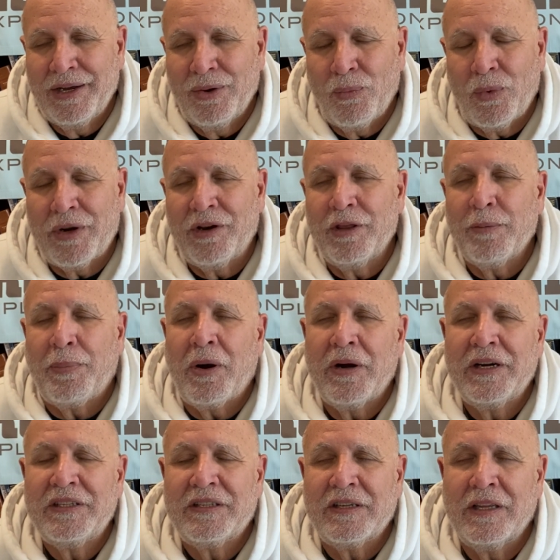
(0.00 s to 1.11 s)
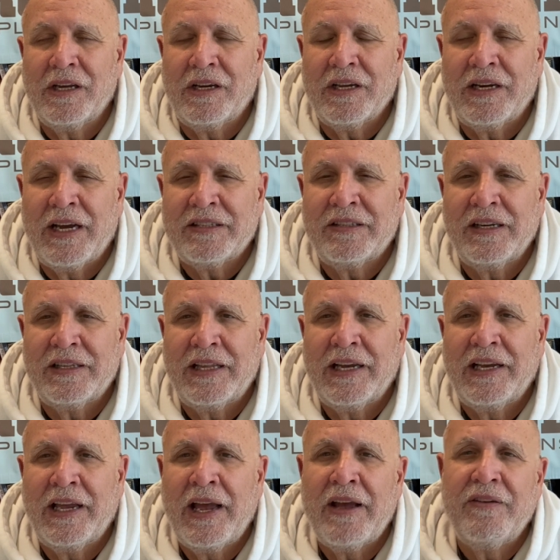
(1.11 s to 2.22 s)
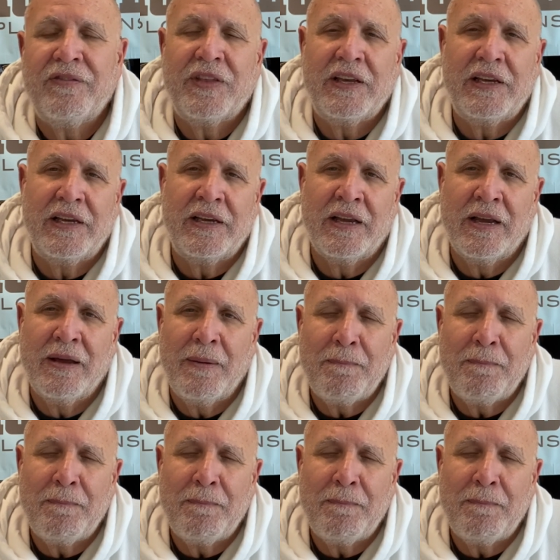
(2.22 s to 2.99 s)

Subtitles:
one of the parties in the Knesset, they gave the